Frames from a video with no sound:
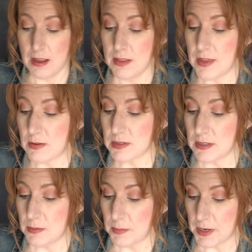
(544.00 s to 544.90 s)
that was a
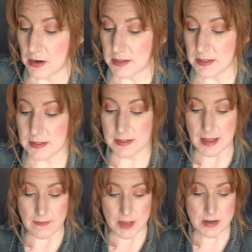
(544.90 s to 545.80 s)
little bit bigger is a
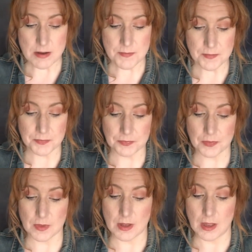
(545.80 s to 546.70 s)
seven,
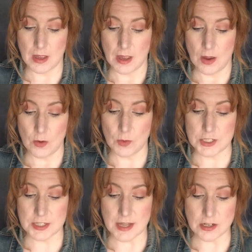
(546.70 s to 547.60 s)

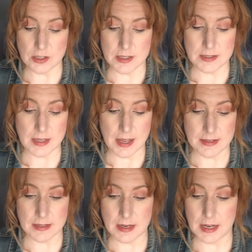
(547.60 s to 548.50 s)
which is actually the
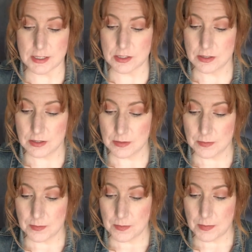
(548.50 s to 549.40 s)
size that I
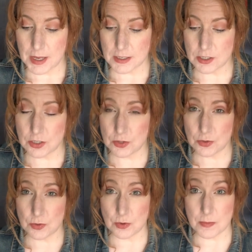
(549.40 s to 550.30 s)
picked
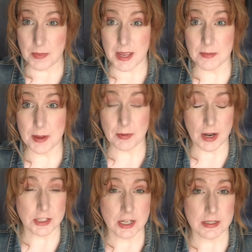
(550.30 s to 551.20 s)
to make my
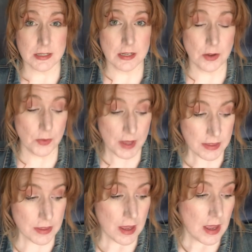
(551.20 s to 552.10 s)
project
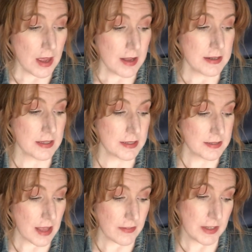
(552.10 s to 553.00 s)
with. Now the
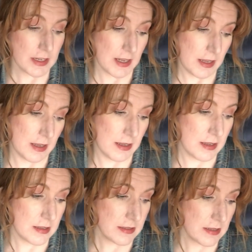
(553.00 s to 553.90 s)
seven
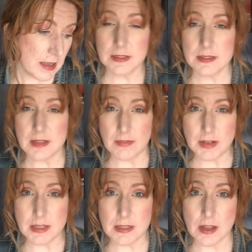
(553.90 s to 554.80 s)
is, the seven
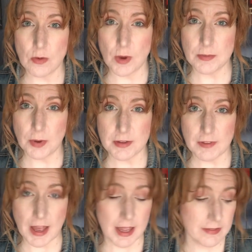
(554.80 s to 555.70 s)
is like a 1.5
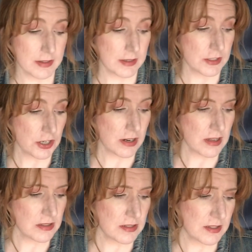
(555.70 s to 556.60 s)
and then the chart
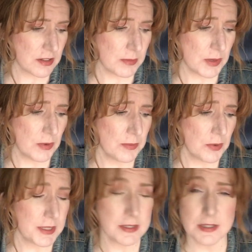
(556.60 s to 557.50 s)
also says it could be a
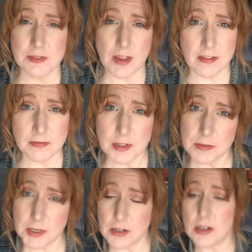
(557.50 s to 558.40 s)
1.65
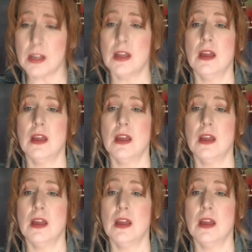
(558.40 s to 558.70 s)
millimeter hook.